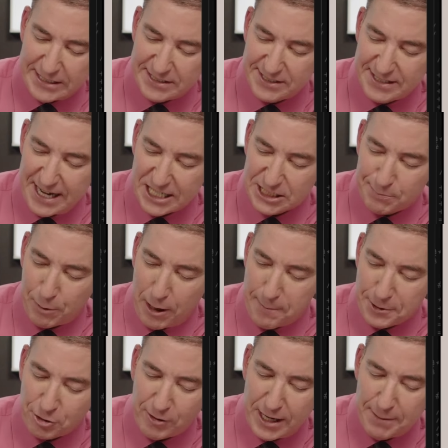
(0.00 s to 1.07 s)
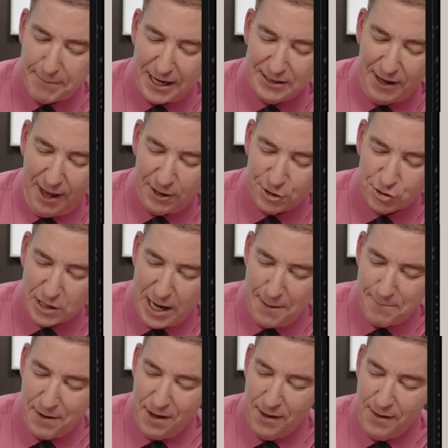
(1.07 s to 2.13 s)
sixth, perpetrated by Donald
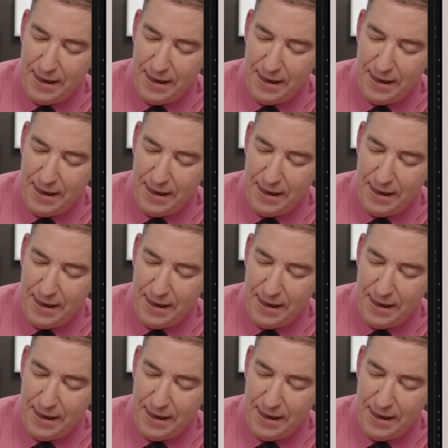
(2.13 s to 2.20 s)
Trump